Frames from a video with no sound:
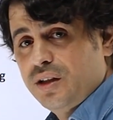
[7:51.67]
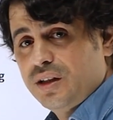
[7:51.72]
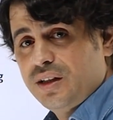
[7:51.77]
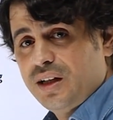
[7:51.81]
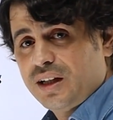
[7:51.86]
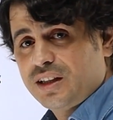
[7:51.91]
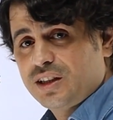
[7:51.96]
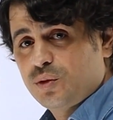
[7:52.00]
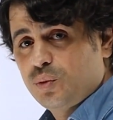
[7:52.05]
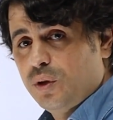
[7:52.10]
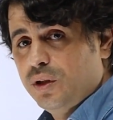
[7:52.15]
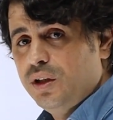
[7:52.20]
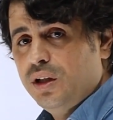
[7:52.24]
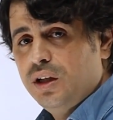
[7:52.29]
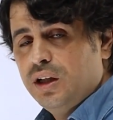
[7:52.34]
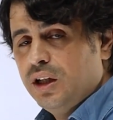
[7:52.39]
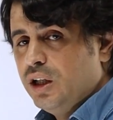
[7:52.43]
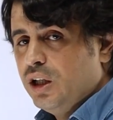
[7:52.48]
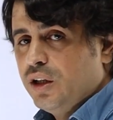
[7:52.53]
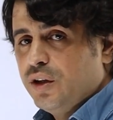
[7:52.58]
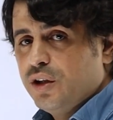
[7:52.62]
the next one,
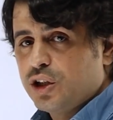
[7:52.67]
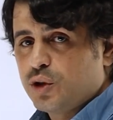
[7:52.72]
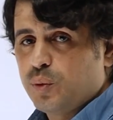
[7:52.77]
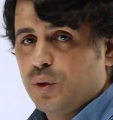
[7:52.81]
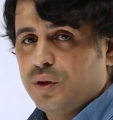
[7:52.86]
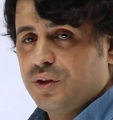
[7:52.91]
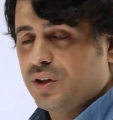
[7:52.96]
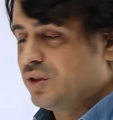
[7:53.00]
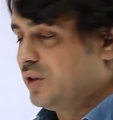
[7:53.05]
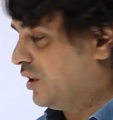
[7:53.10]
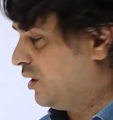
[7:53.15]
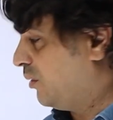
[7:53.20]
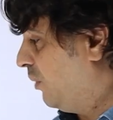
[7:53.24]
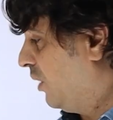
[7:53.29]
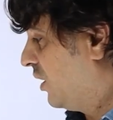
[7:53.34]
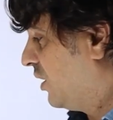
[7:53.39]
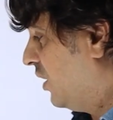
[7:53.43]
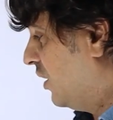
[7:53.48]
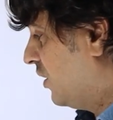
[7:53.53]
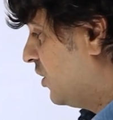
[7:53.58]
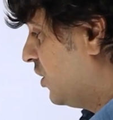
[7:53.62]
this one does not
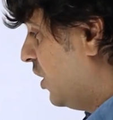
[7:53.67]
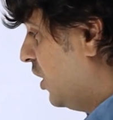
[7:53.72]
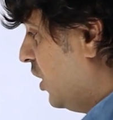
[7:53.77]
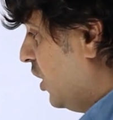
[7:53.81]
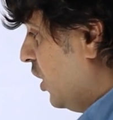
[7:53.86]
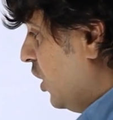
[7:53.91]
make sense.